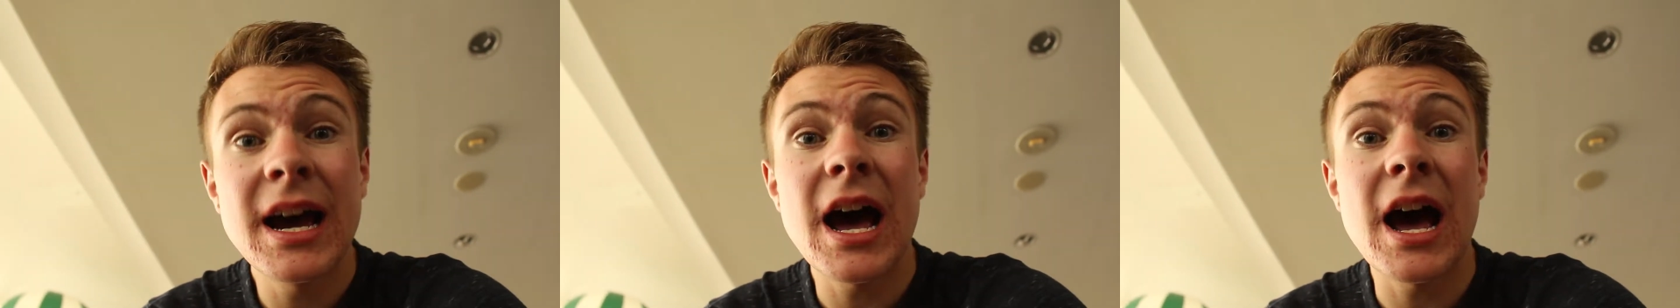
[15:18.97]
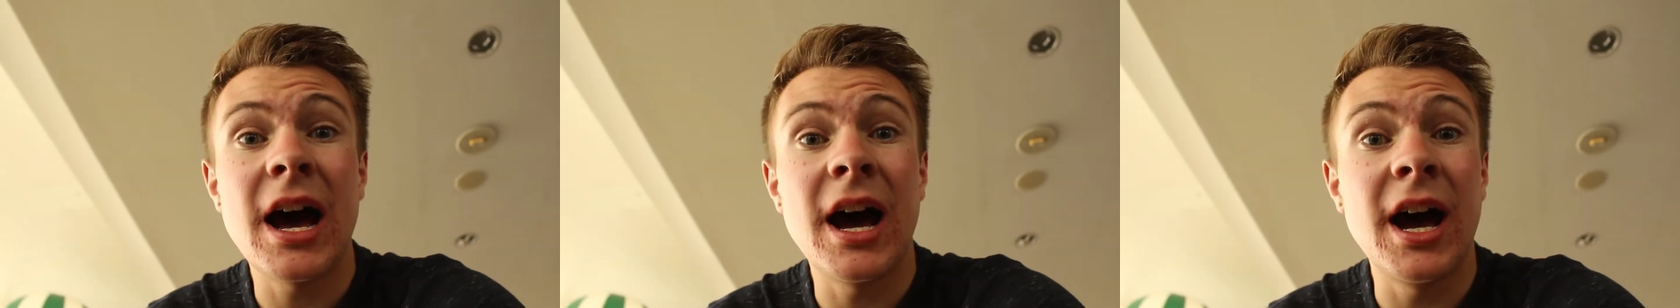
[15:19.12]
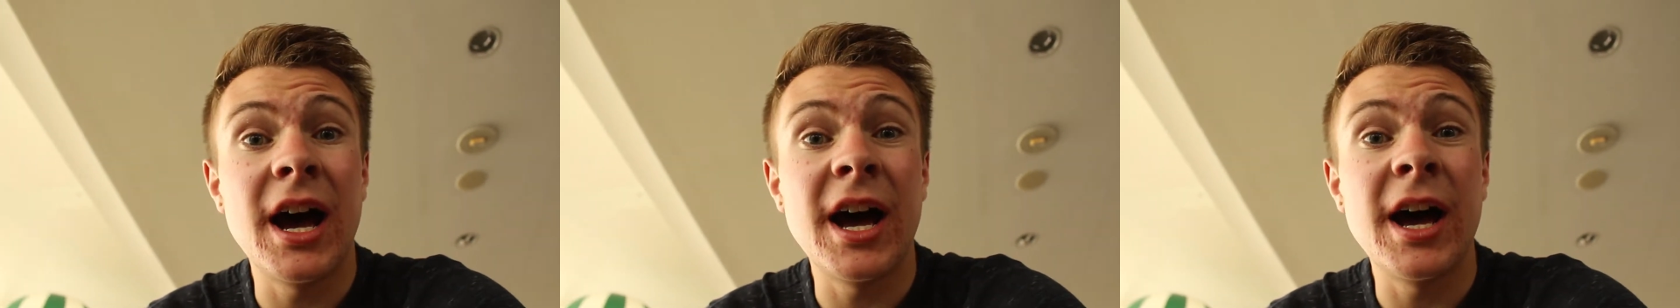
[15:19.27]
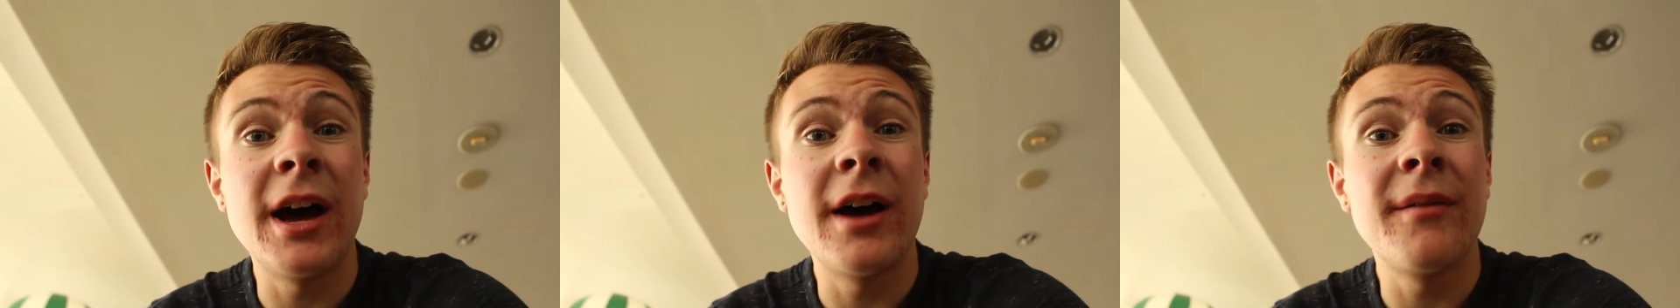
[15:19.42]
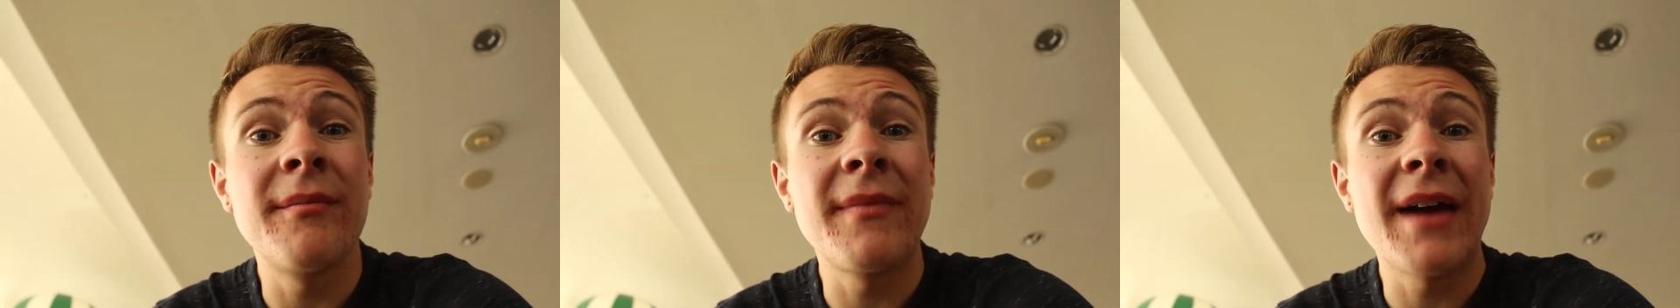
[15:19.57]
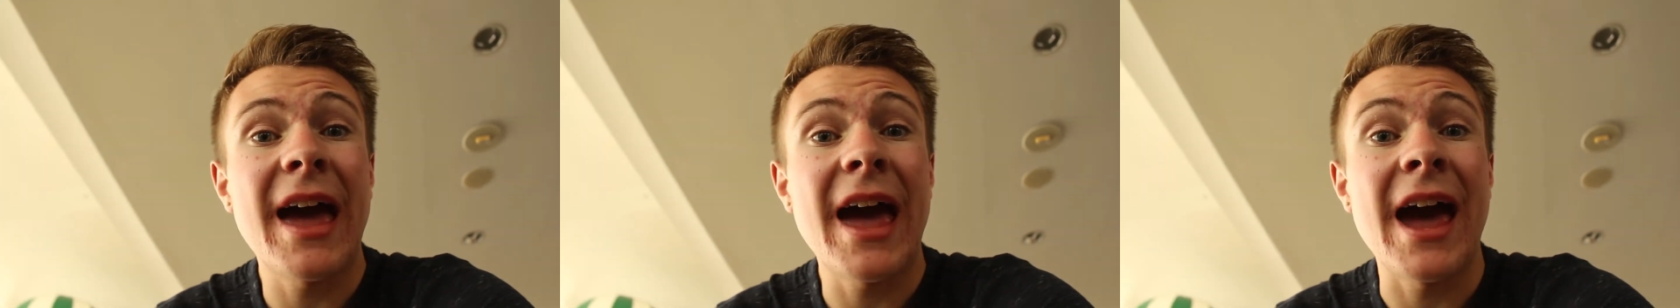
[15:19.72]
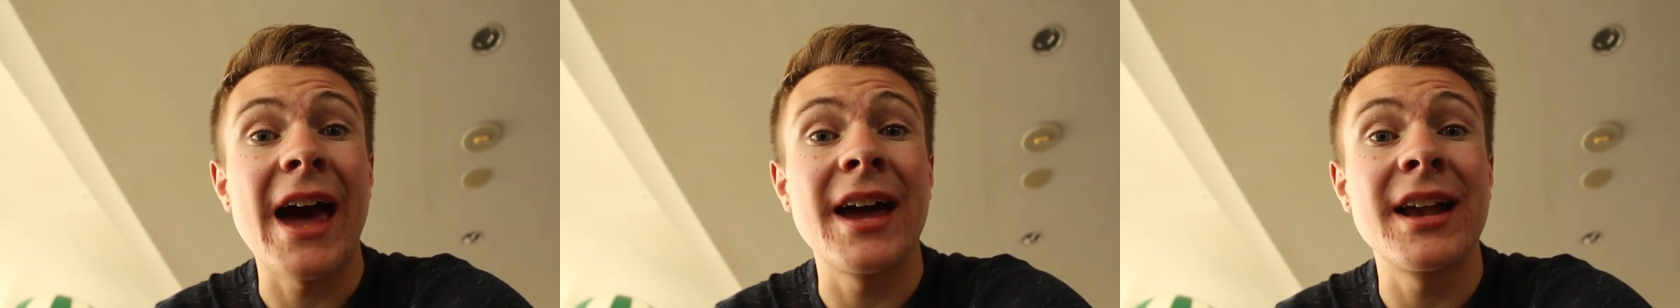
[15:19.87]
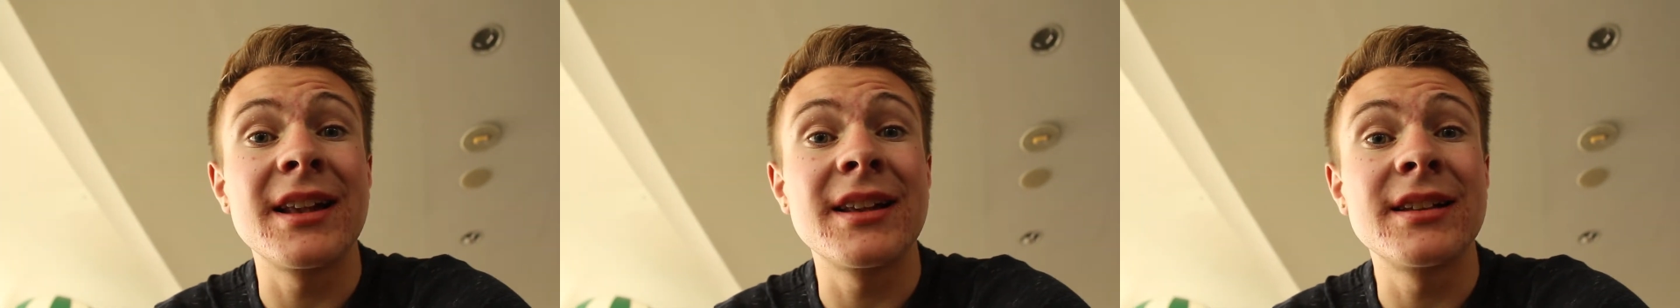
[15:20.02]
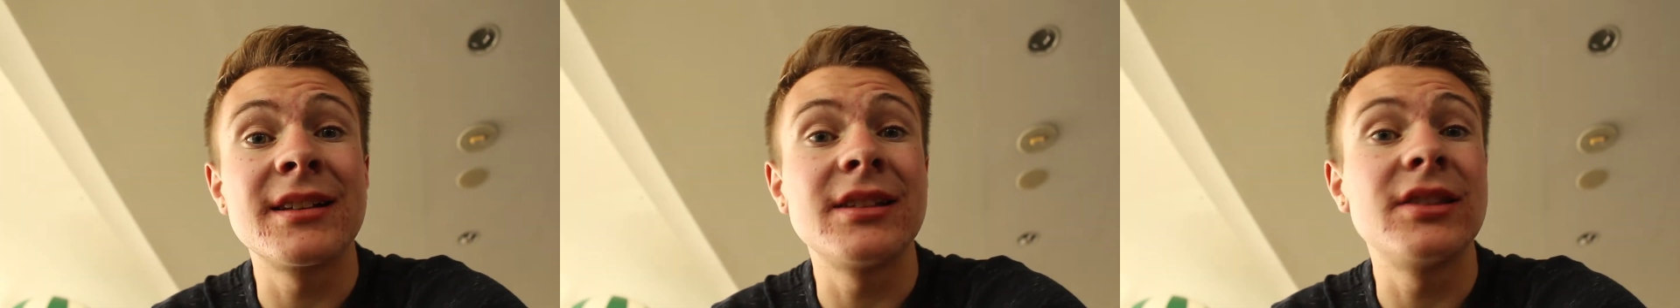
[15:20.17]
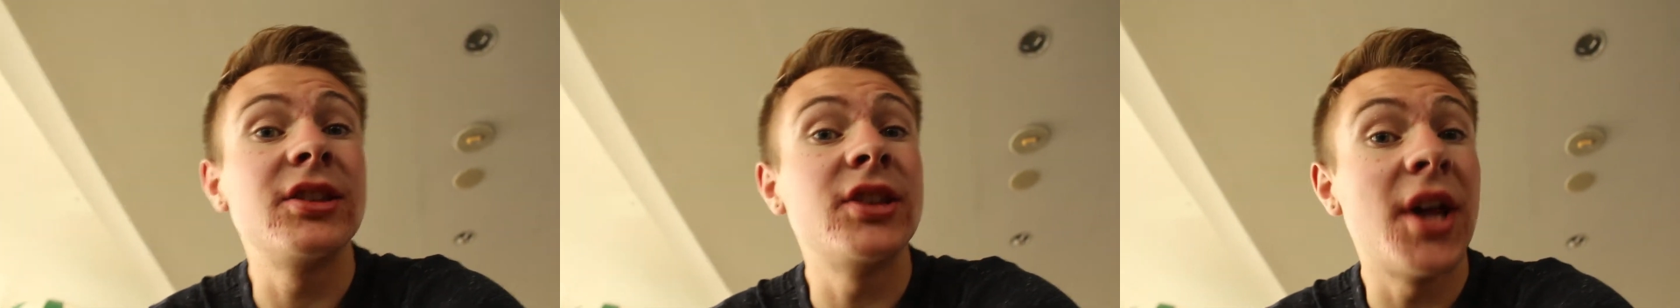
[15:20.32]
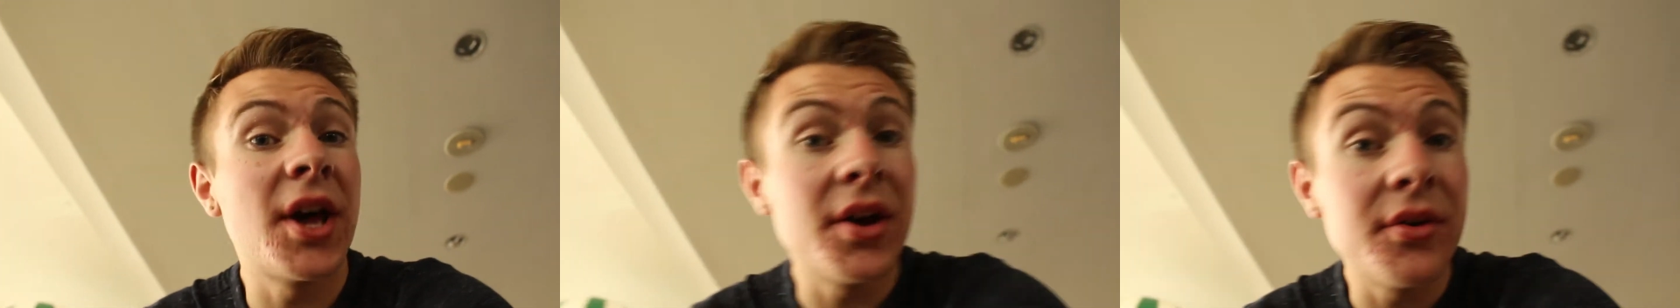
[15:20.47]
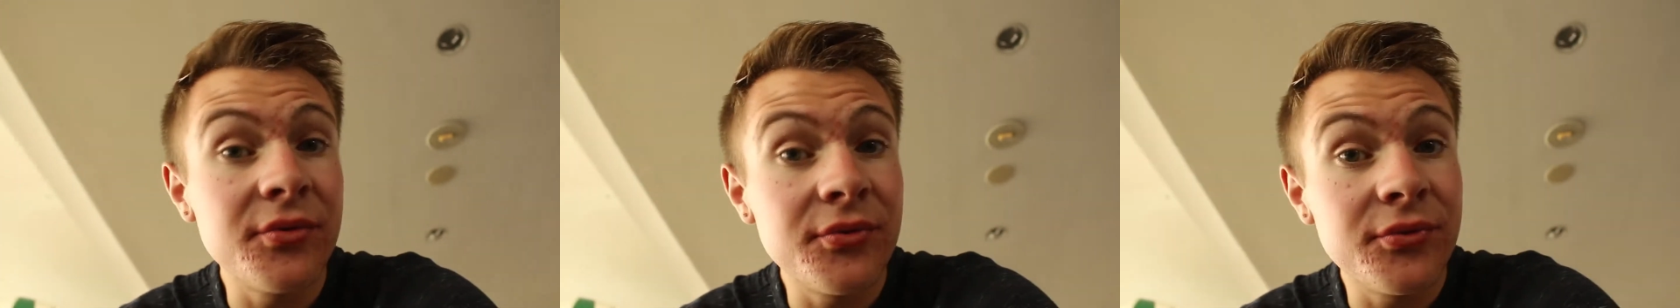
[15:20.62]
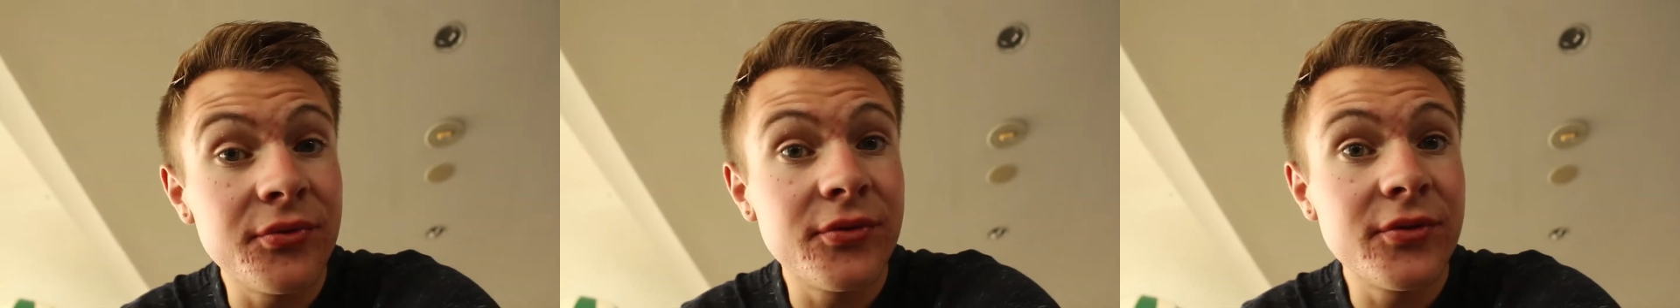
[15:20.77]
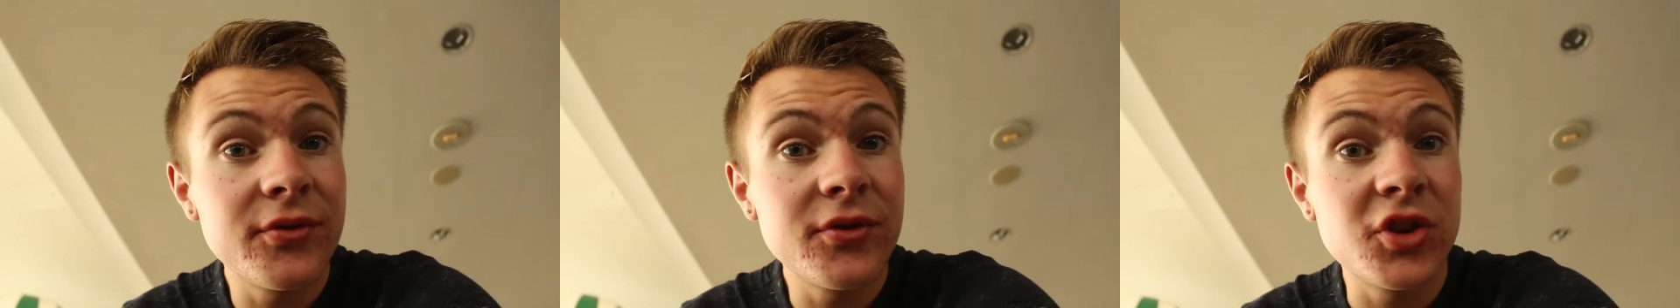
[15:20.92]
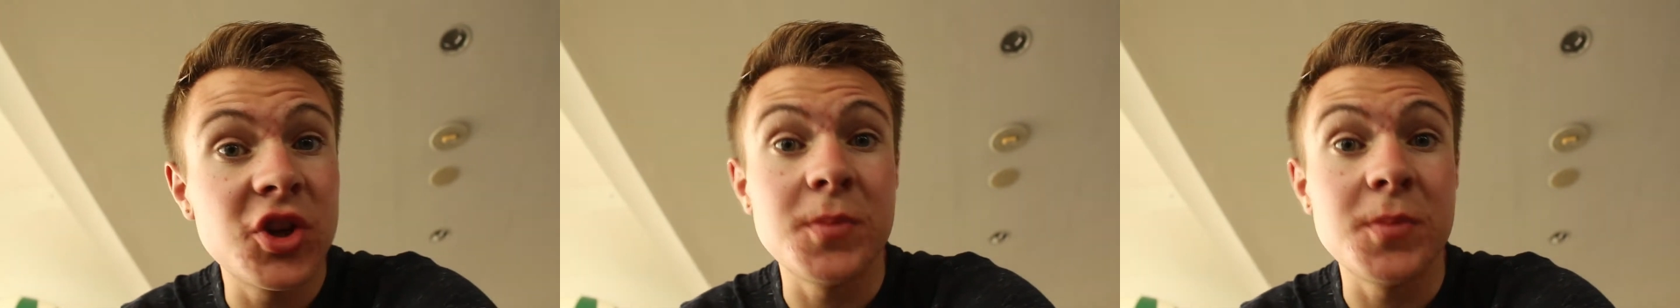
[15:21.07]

and love